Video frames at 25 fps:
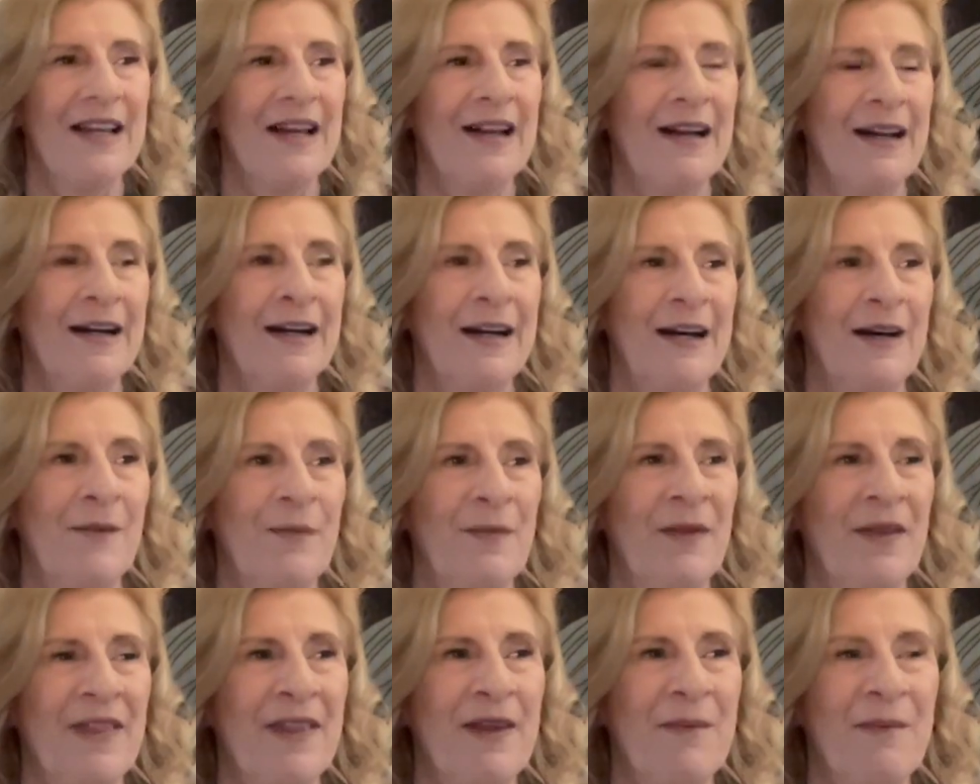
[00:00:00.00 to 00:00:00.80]

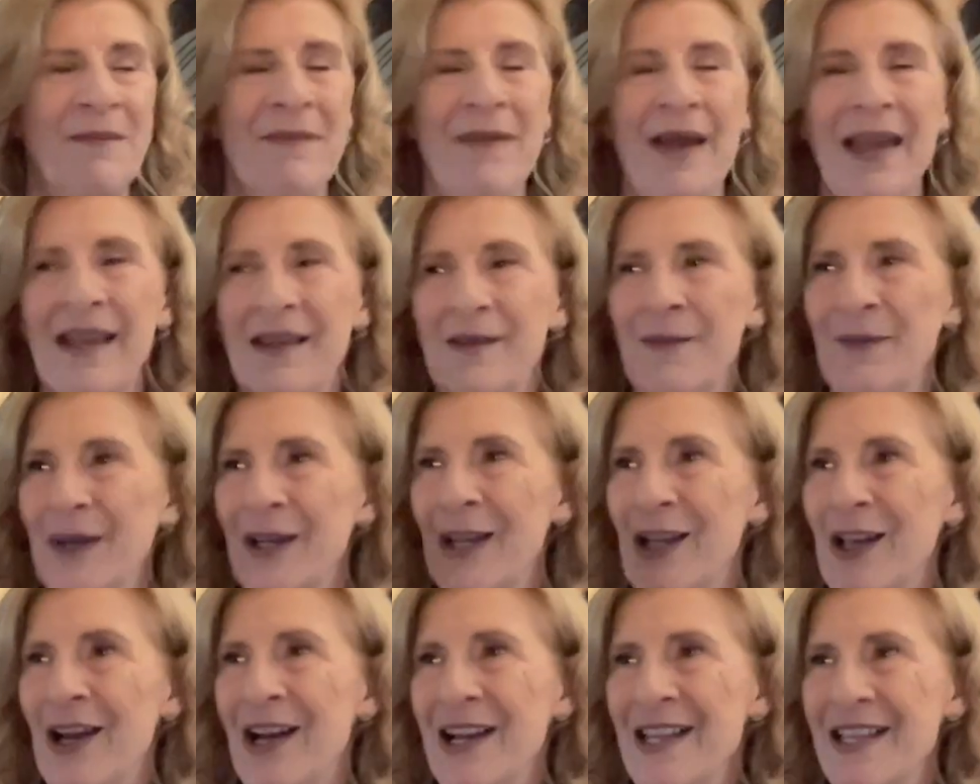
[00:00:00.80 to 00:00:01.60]
My
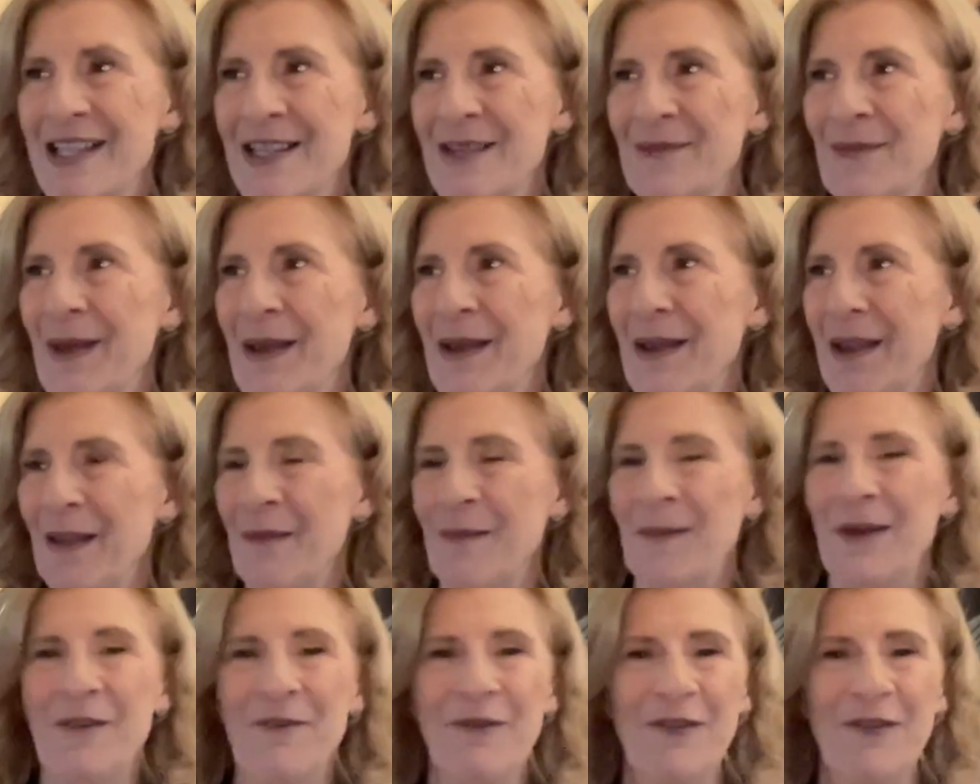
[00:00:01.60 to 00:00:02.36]
guides are making me